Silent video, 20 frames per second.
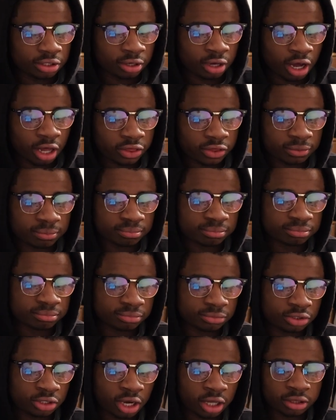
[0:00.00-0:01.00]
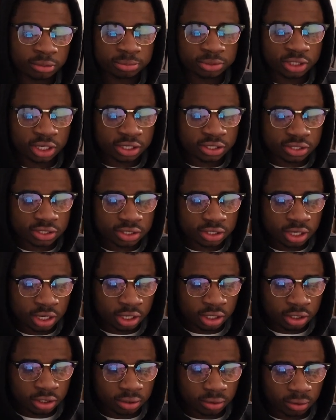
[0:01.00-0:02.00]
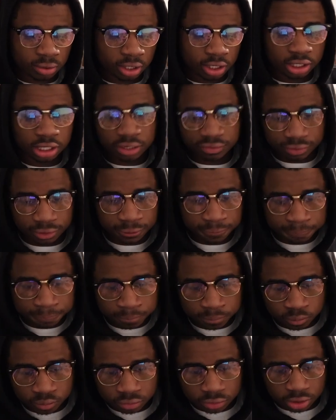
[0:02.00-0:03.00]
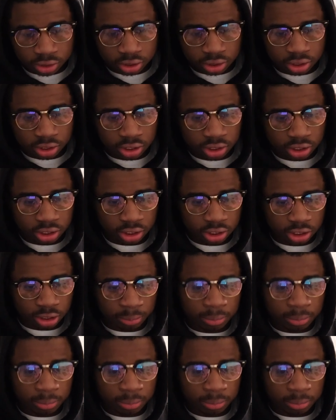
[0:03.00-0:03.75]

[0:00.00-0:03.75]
Gotham Chess, or Levy, he